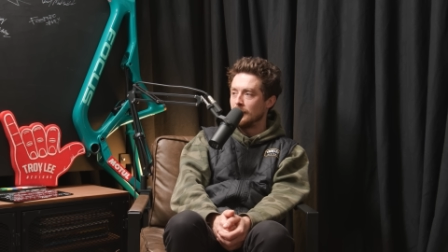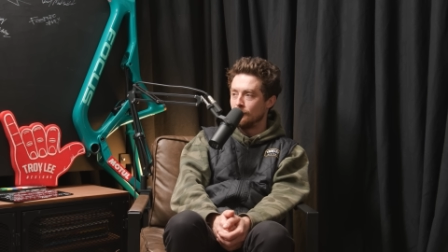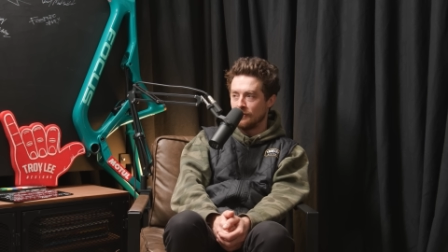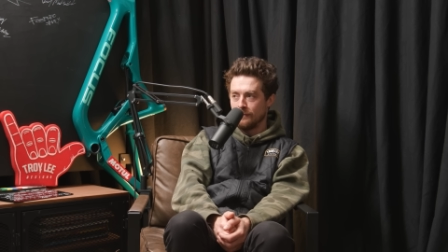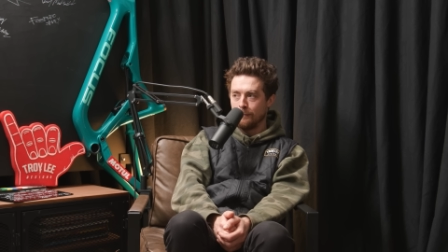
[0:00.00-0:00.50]
He
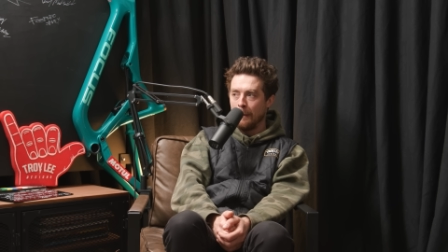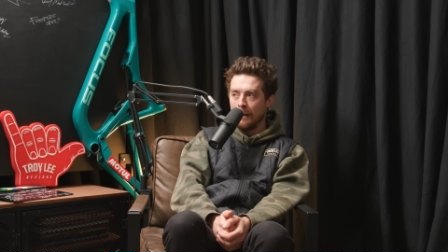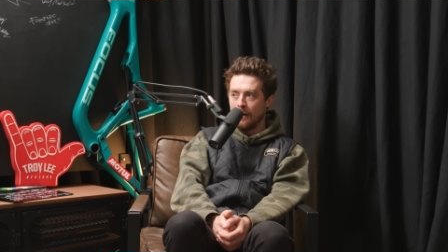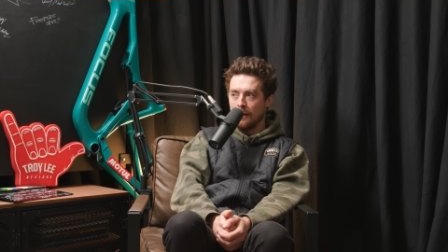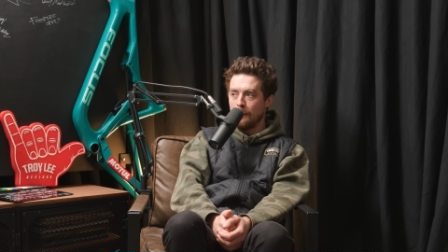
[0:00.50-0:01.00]
was like
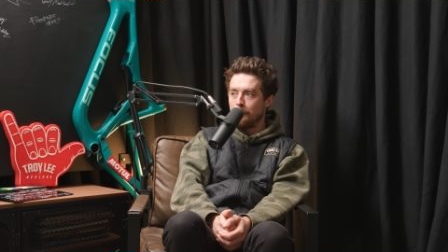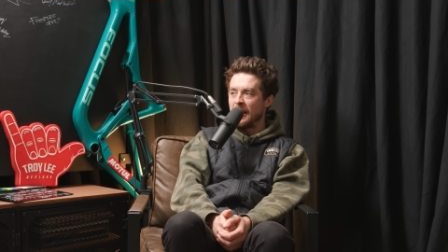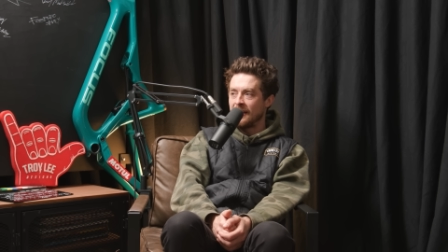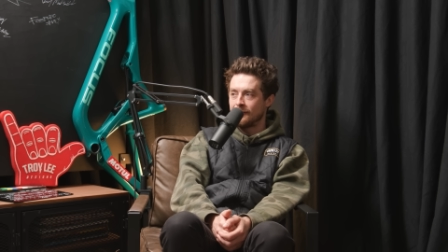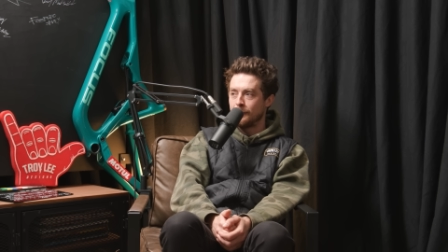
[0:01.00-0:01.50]

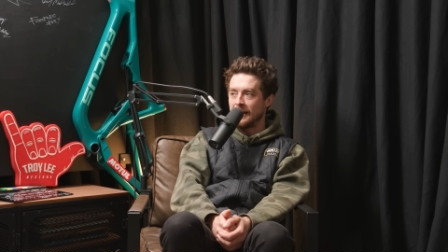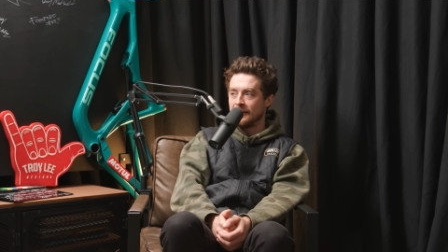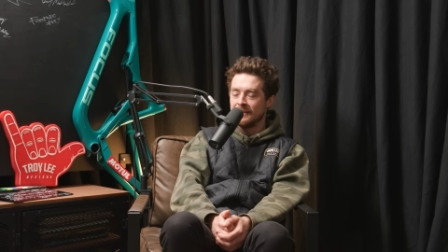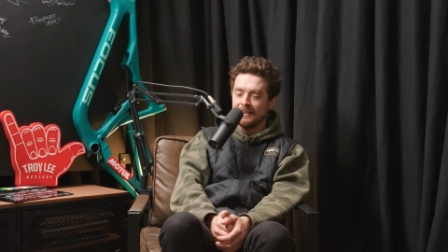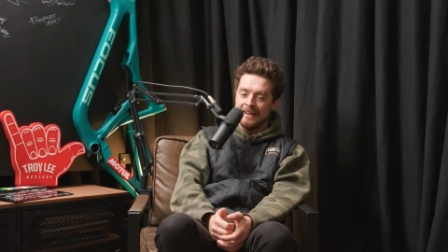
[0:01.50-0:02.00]
best mate,